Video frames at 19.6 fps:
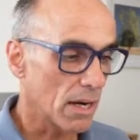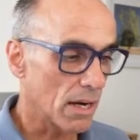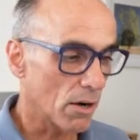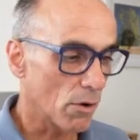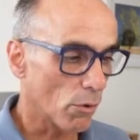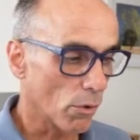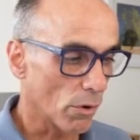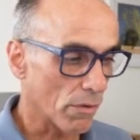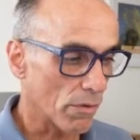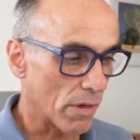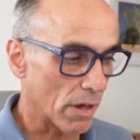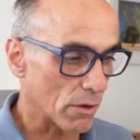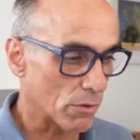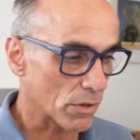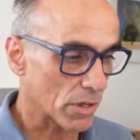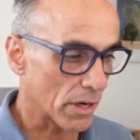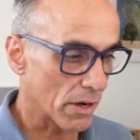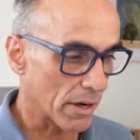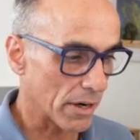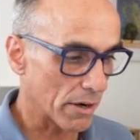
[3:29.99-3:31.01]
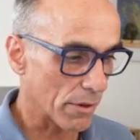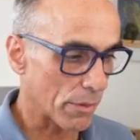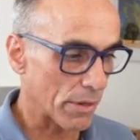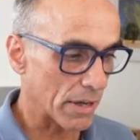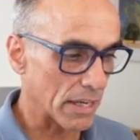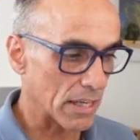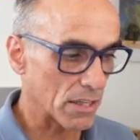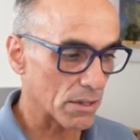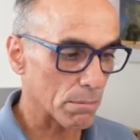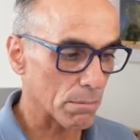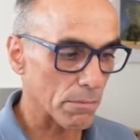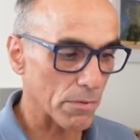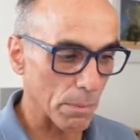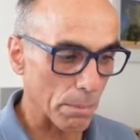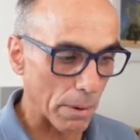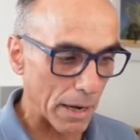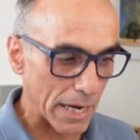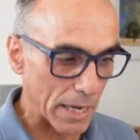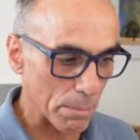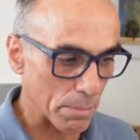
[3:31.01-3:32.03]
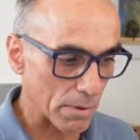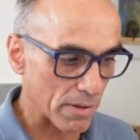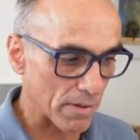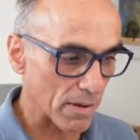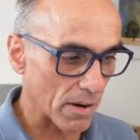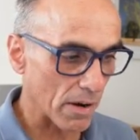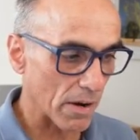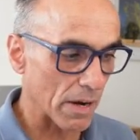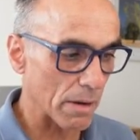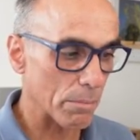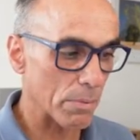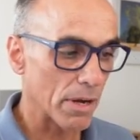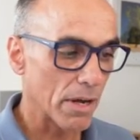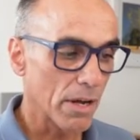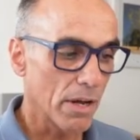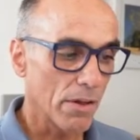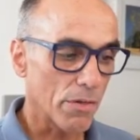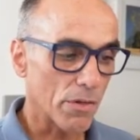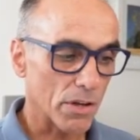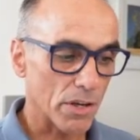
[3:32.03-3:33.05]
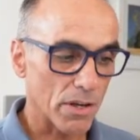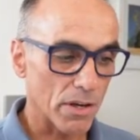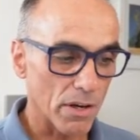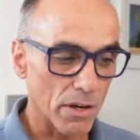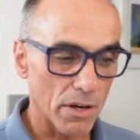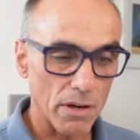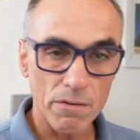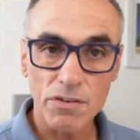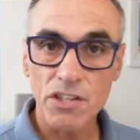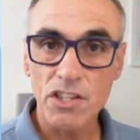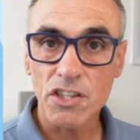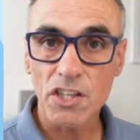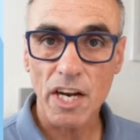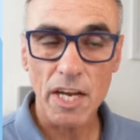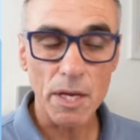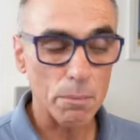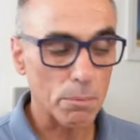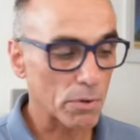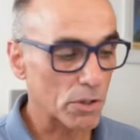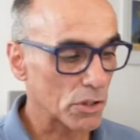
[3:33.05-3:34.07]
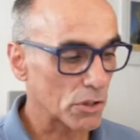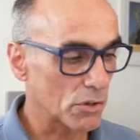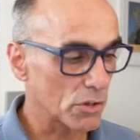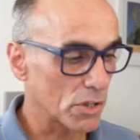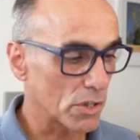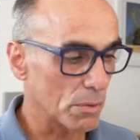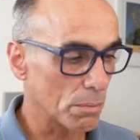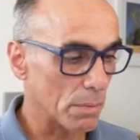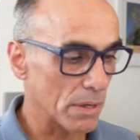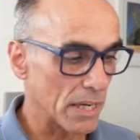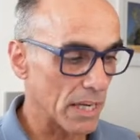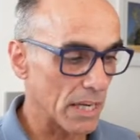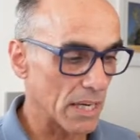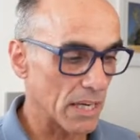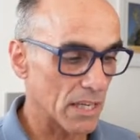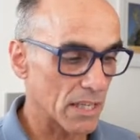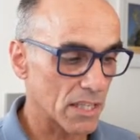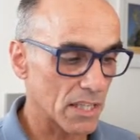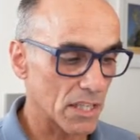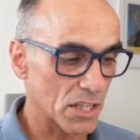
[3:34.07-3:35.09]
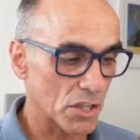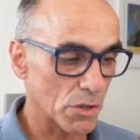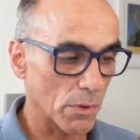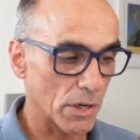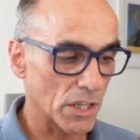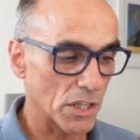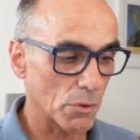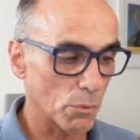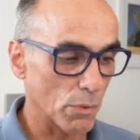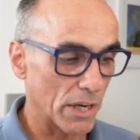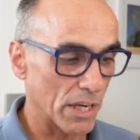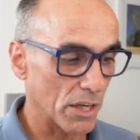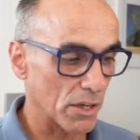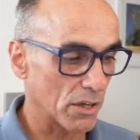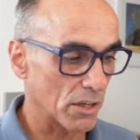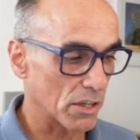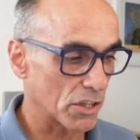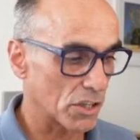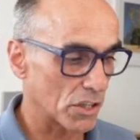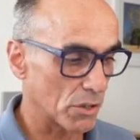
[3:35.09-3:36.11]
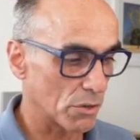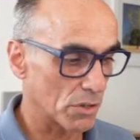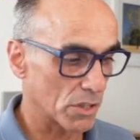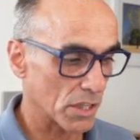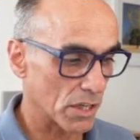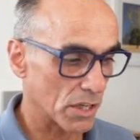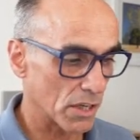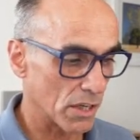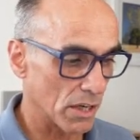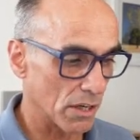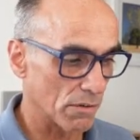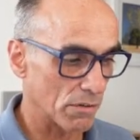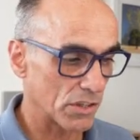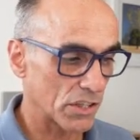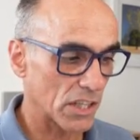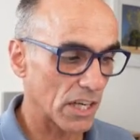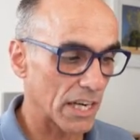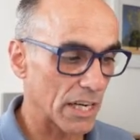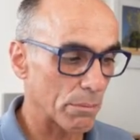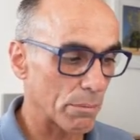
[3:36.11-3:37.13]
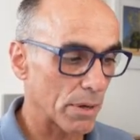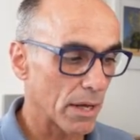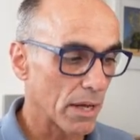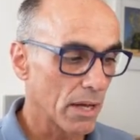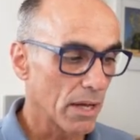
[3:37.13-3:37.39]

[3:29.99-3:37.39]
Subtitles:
all of those kind of things, the paper type, the curve shape, should you be in a situation where you can choose a curve shape,